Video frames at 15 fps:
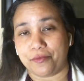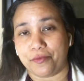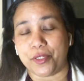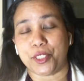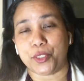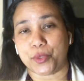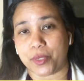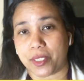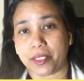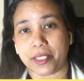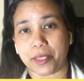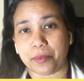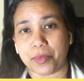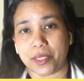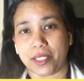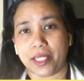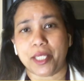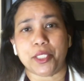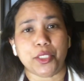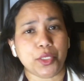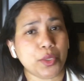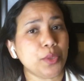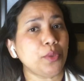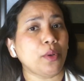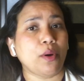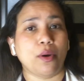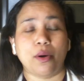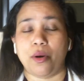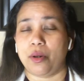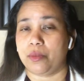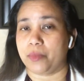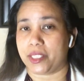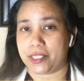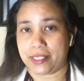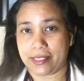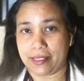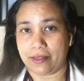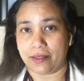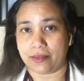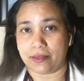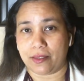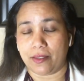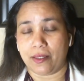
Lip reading: video clip. You all must see it.